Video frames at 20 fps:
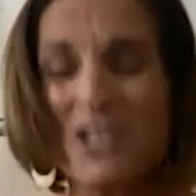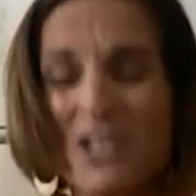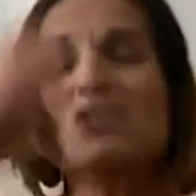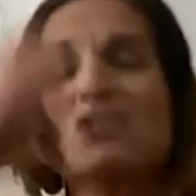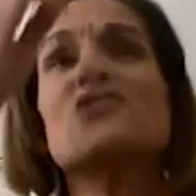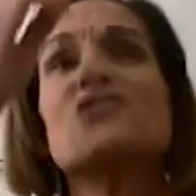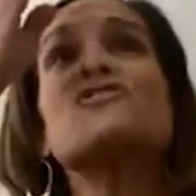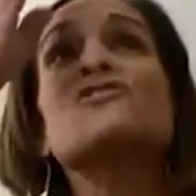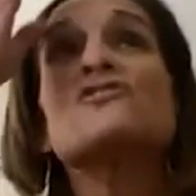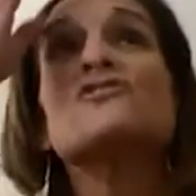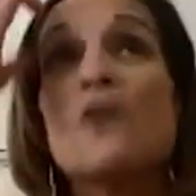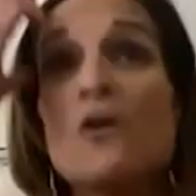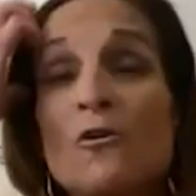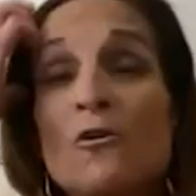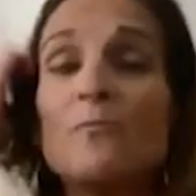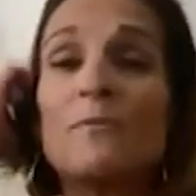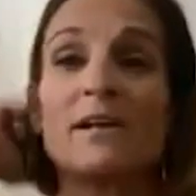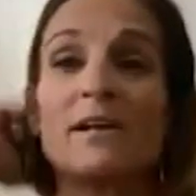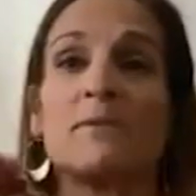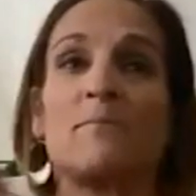So
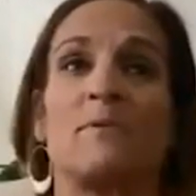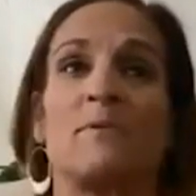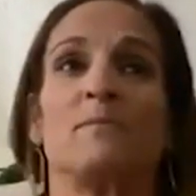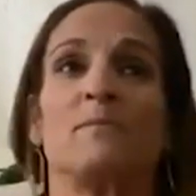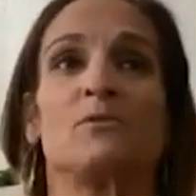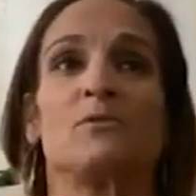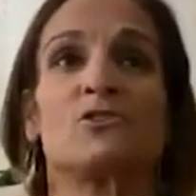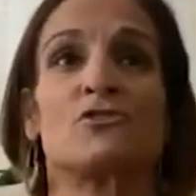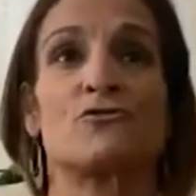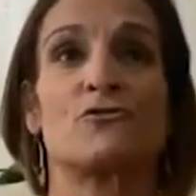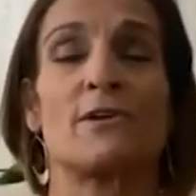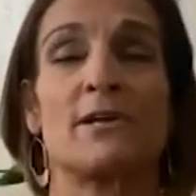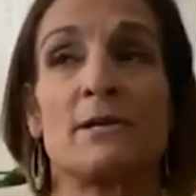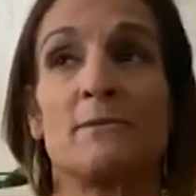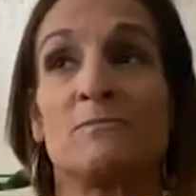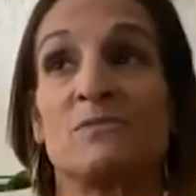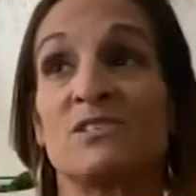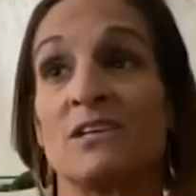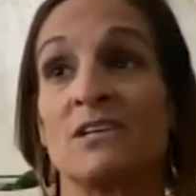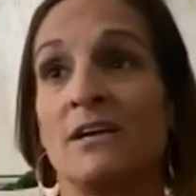many people's
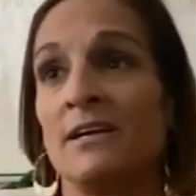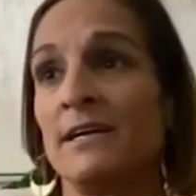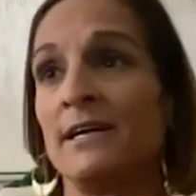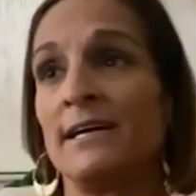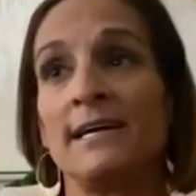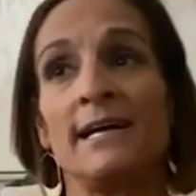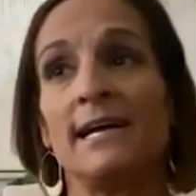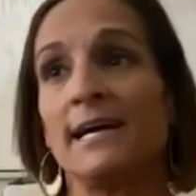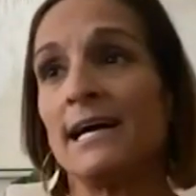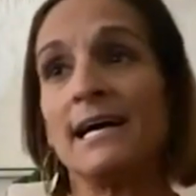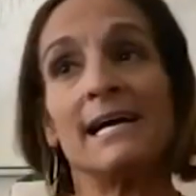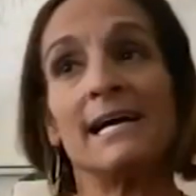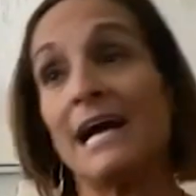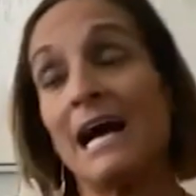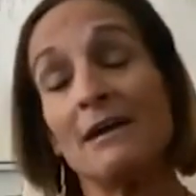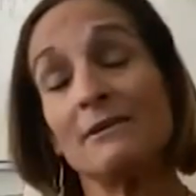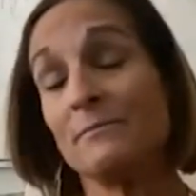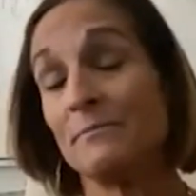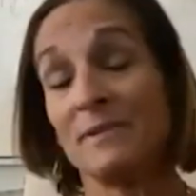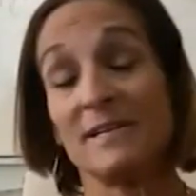dreams.
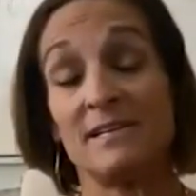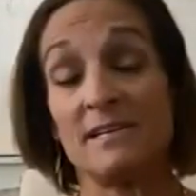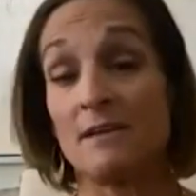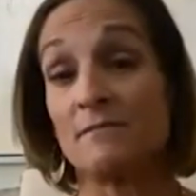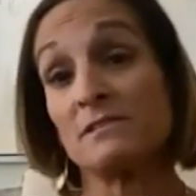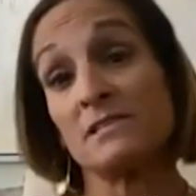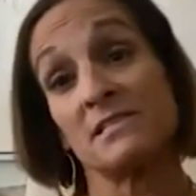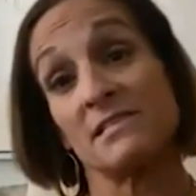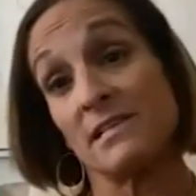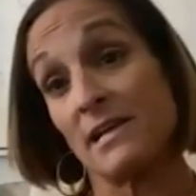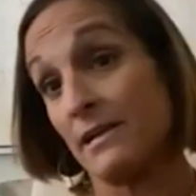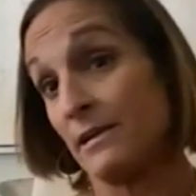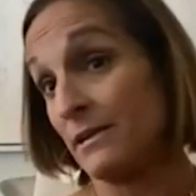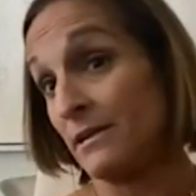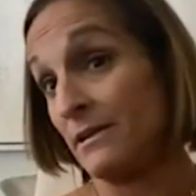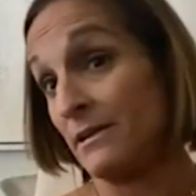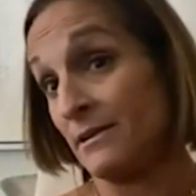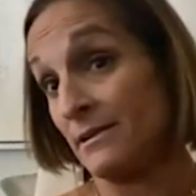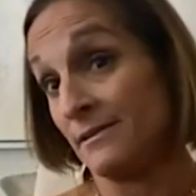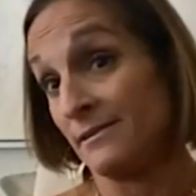I, I would be devastated.
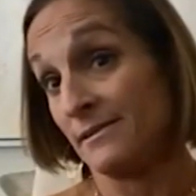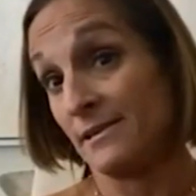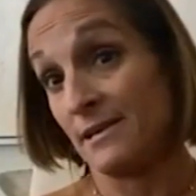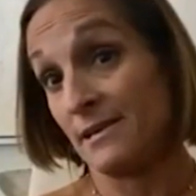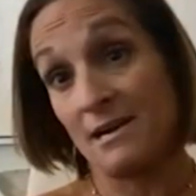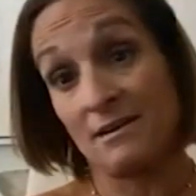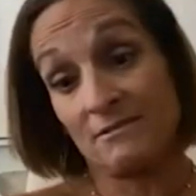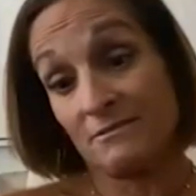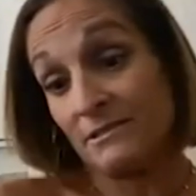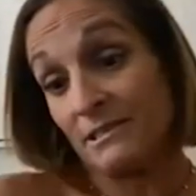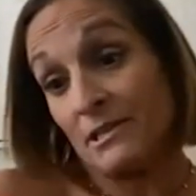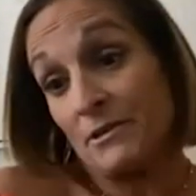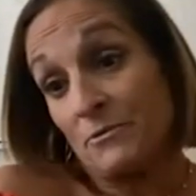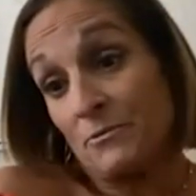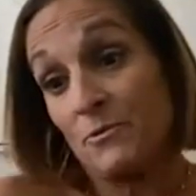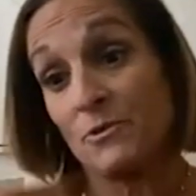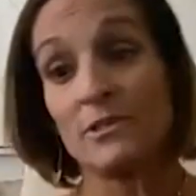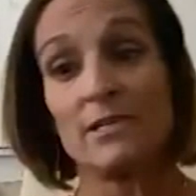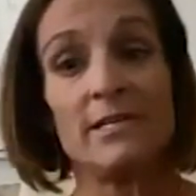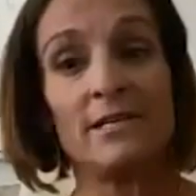I really
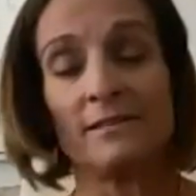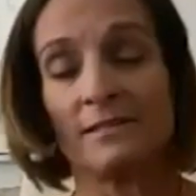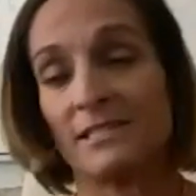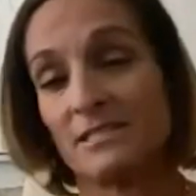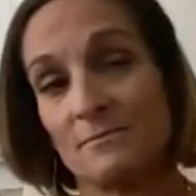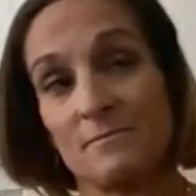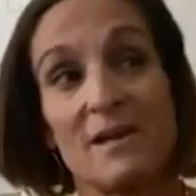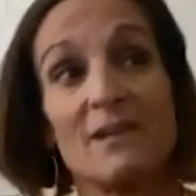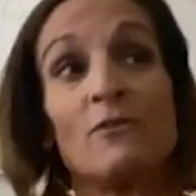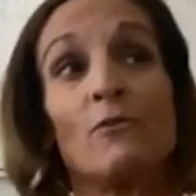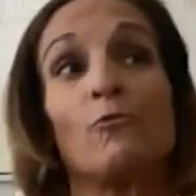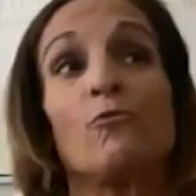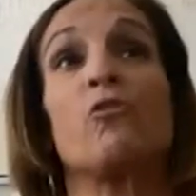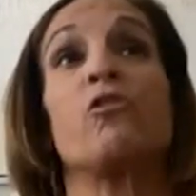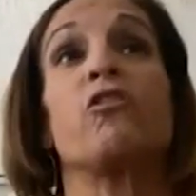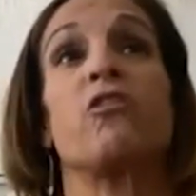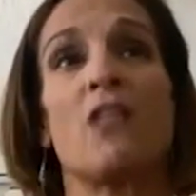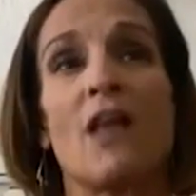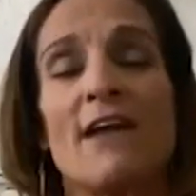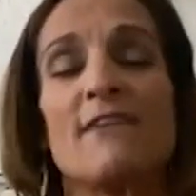would, because my
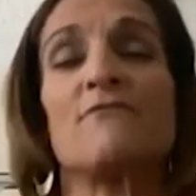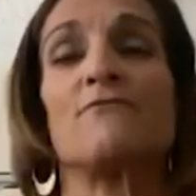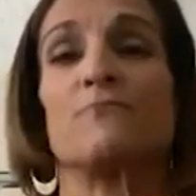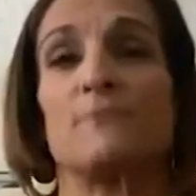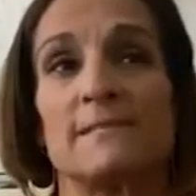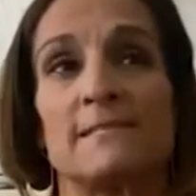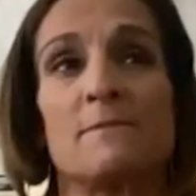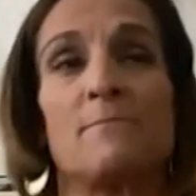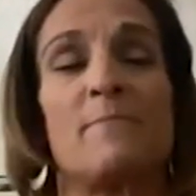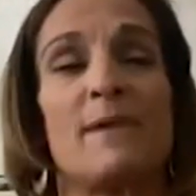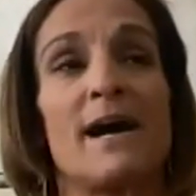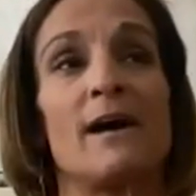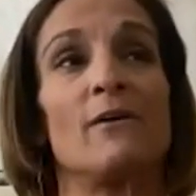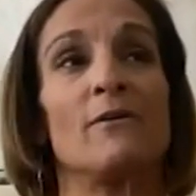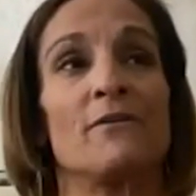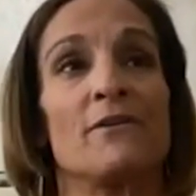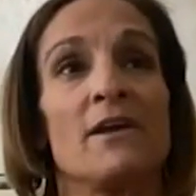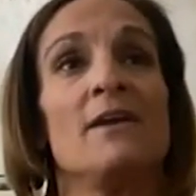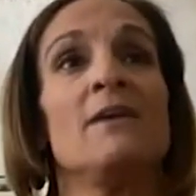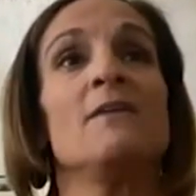whole life was about
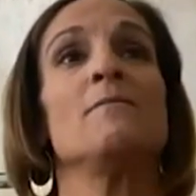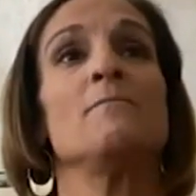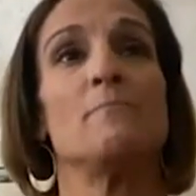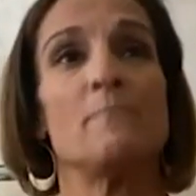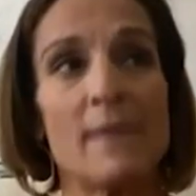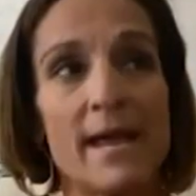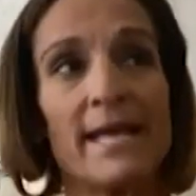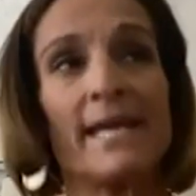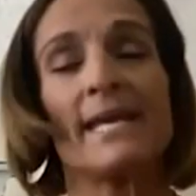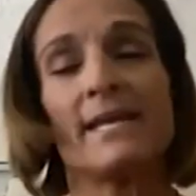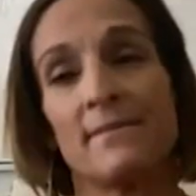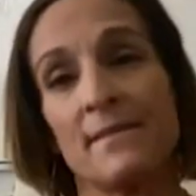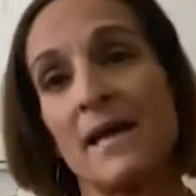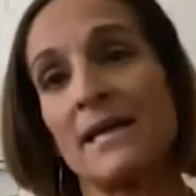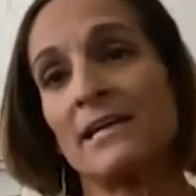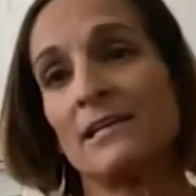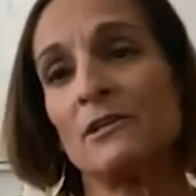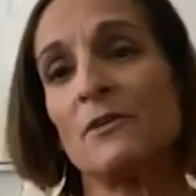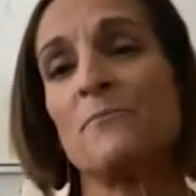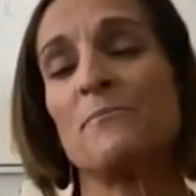making
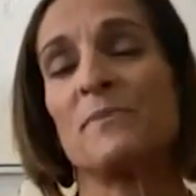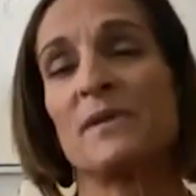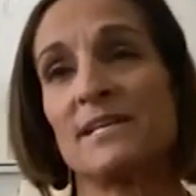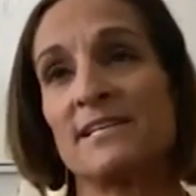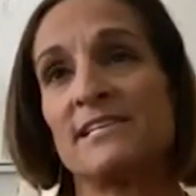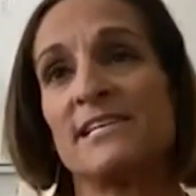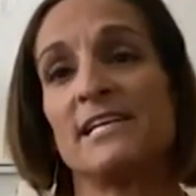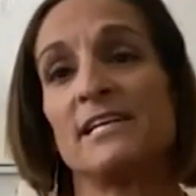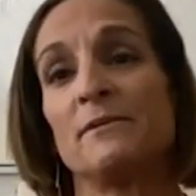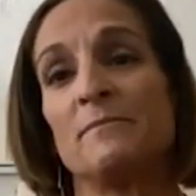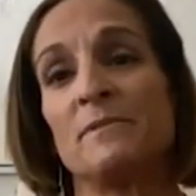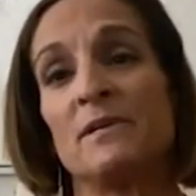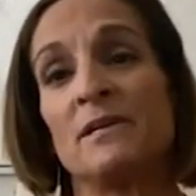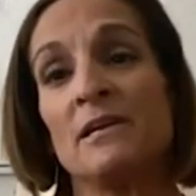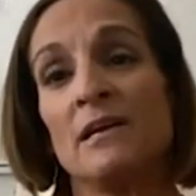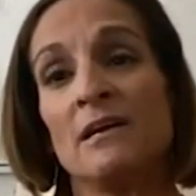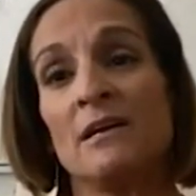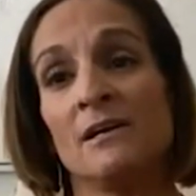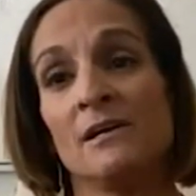that Olympic team and